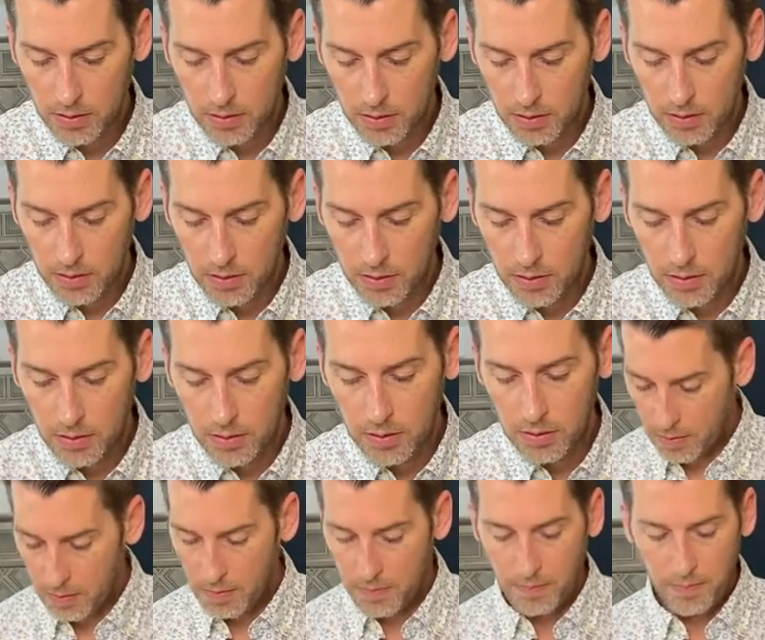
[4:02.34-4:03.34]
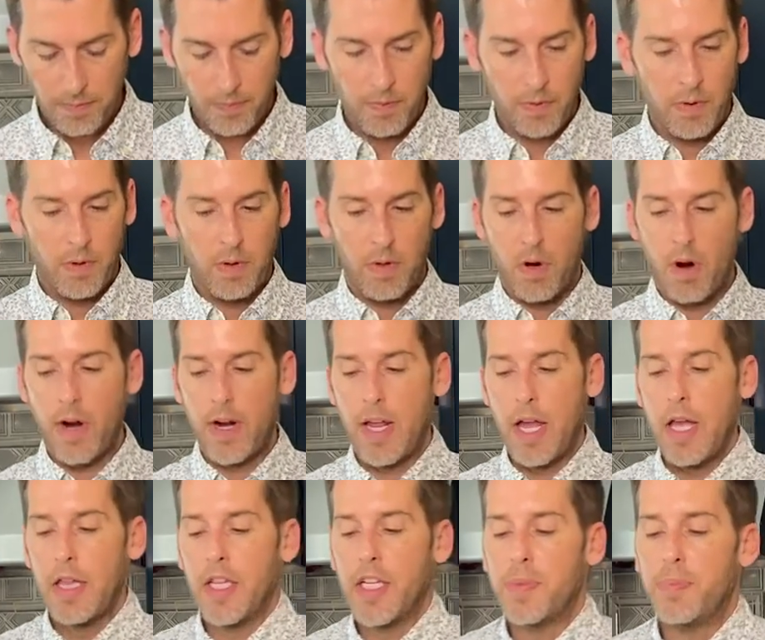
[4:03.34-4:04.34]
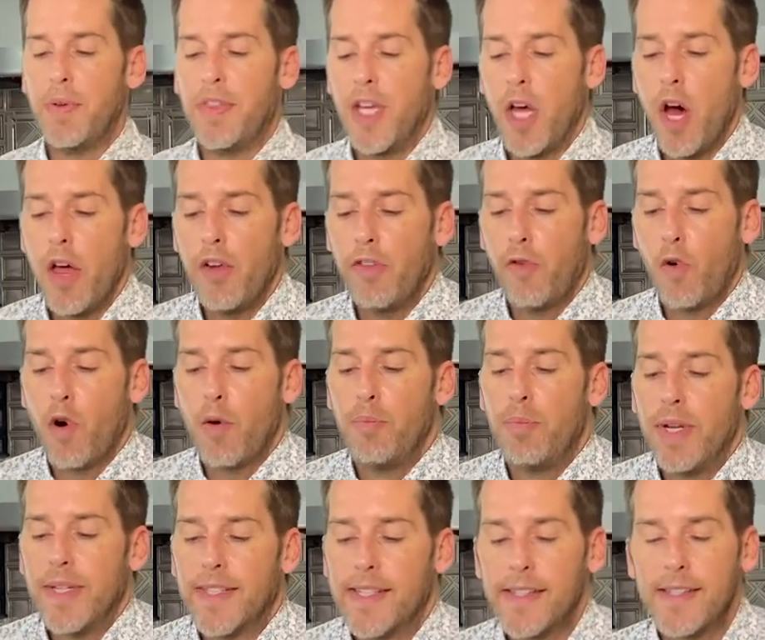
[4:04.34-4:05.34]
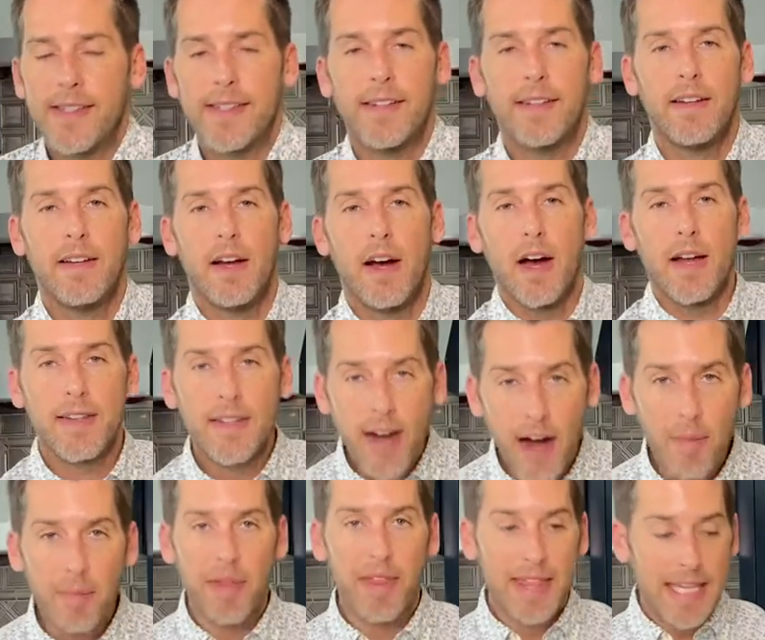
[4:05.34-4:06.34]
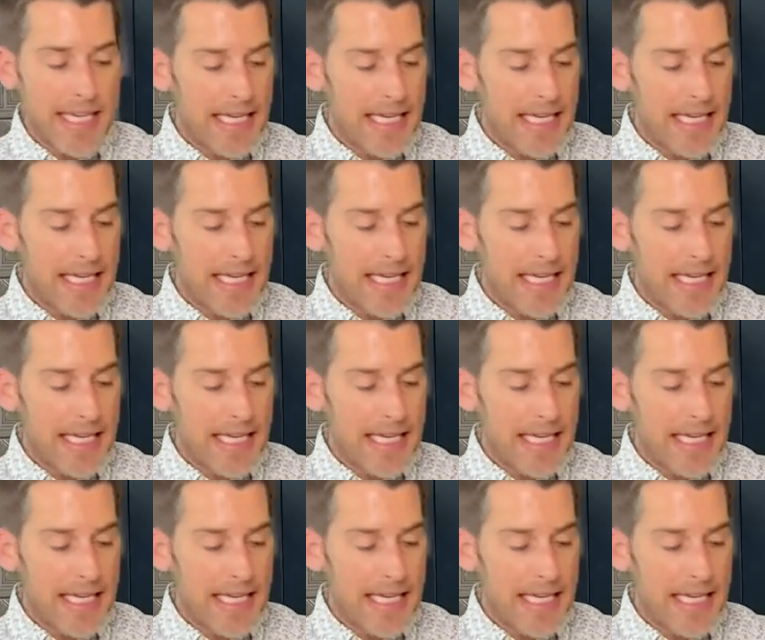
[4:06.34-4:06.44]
All right, let's put the other four biscuits on top of